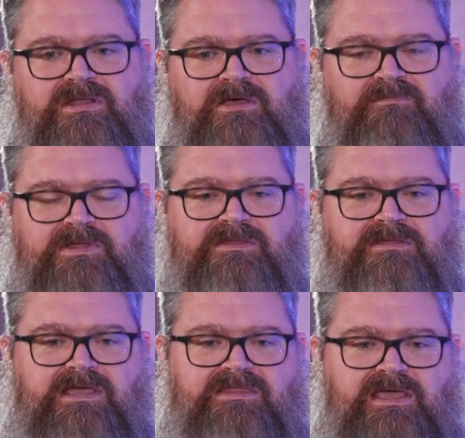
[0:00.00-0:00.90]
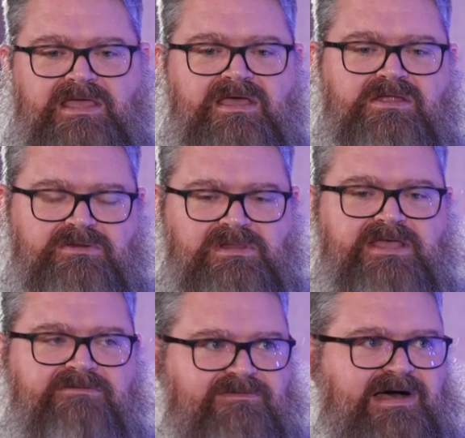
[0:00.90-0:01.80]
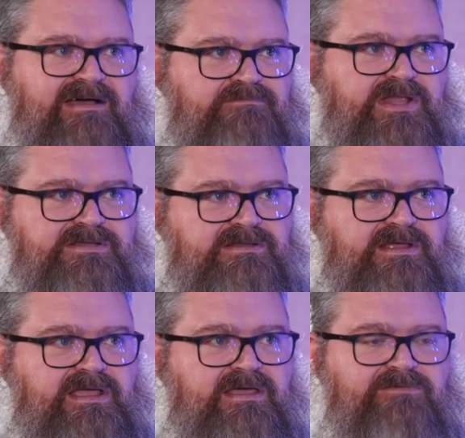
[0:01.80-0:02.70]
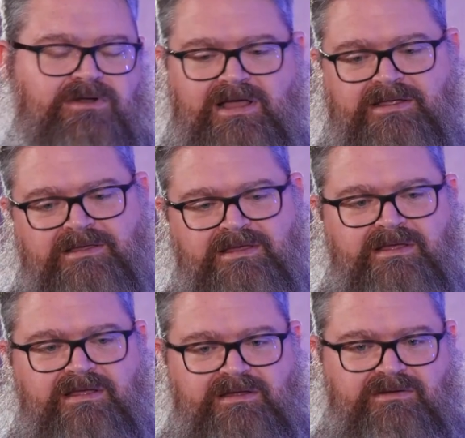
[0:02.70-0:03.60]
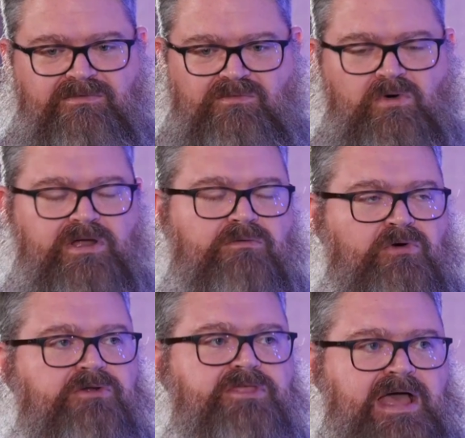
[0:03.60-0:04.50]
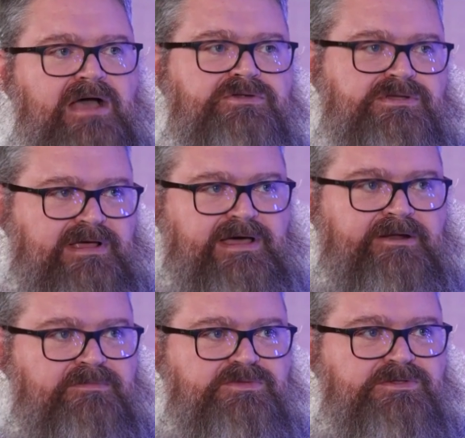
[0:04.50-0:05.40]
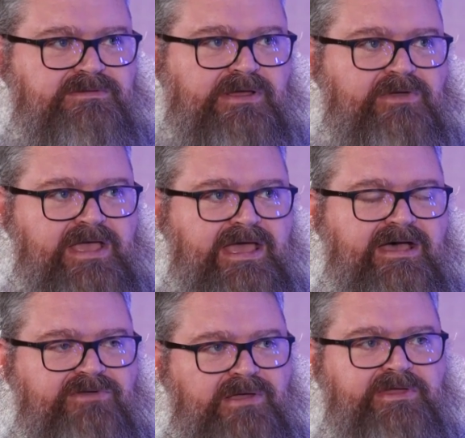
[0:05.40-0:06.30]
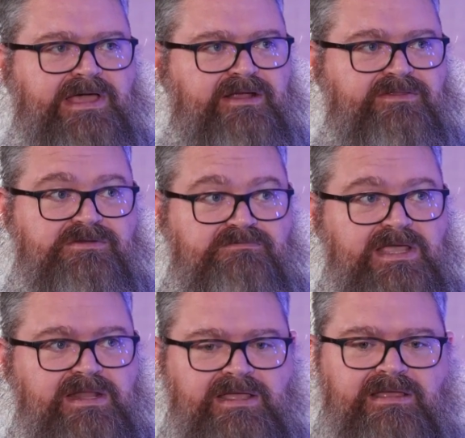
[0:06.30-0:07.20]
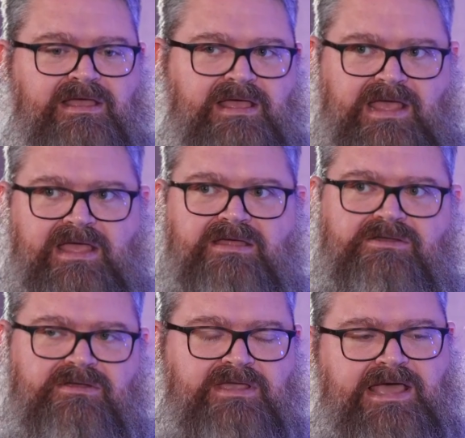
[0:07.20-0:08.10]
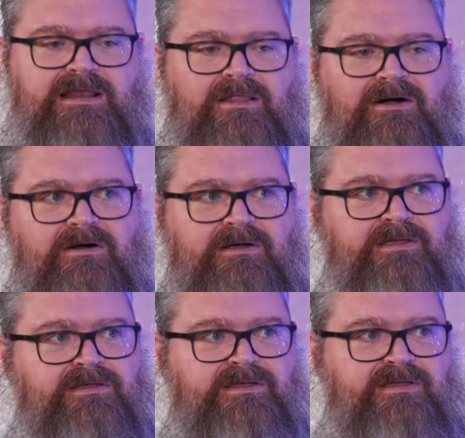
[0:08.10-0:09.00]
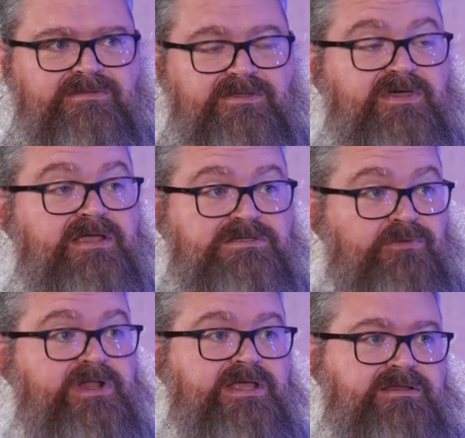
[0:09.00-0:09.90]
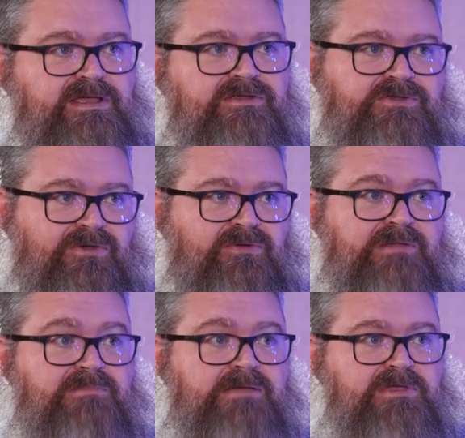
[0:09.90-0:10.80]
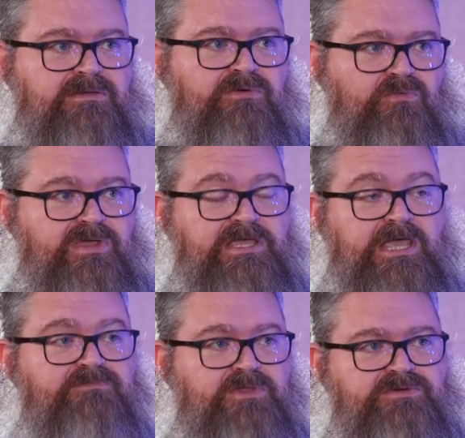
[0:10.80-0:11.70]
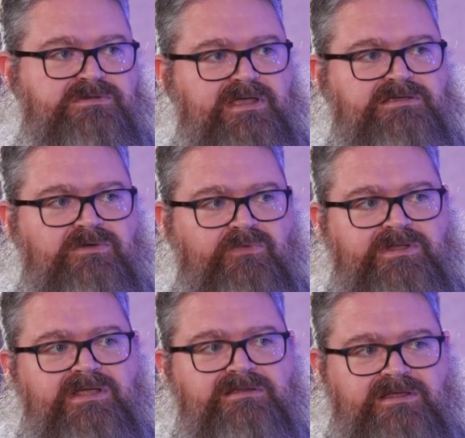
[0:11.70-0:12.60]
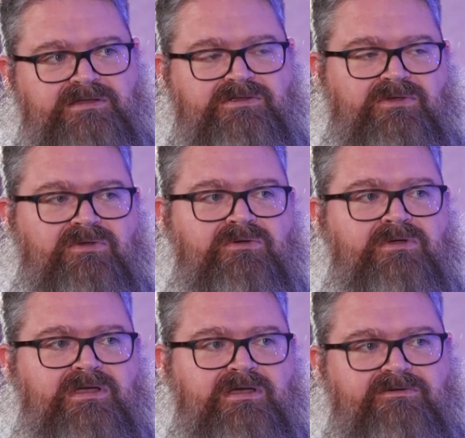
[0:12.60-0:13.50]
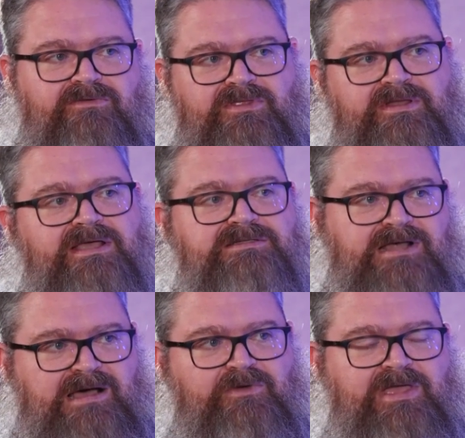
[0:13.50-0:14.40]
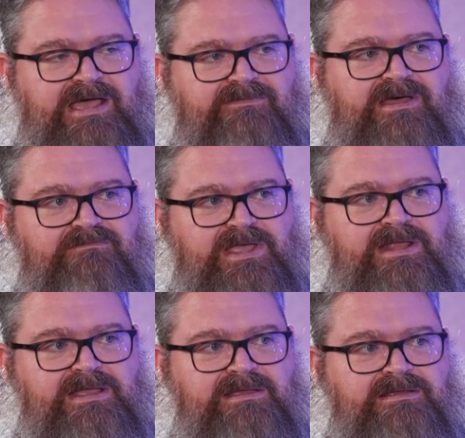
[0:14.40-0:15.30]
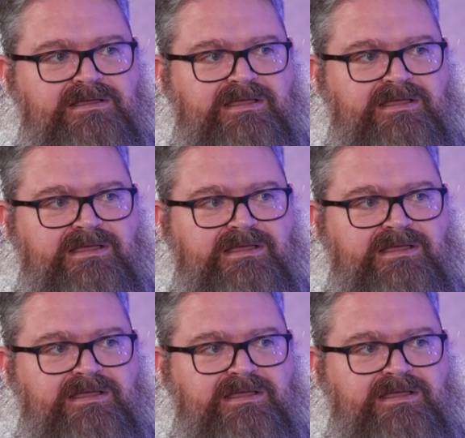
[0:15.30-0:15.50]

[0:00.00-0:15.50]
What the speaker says: end up in the end, you leave 5 minutes at the end for like, what are the action items that we have coming out of this meeting, and to catalog the things that we didn't get to, and maybe we keep those things that we didn't get to for the next time we have that meeting,